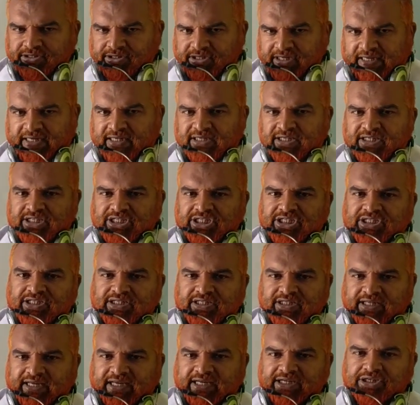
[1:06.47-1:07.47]

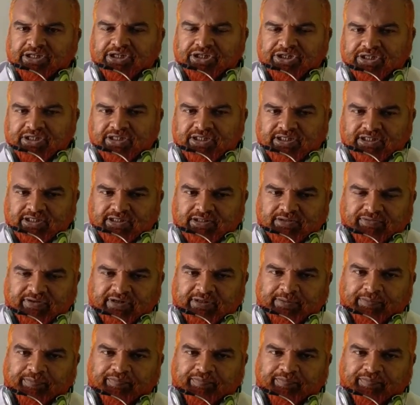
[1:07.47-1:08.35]
scientists, dietitians,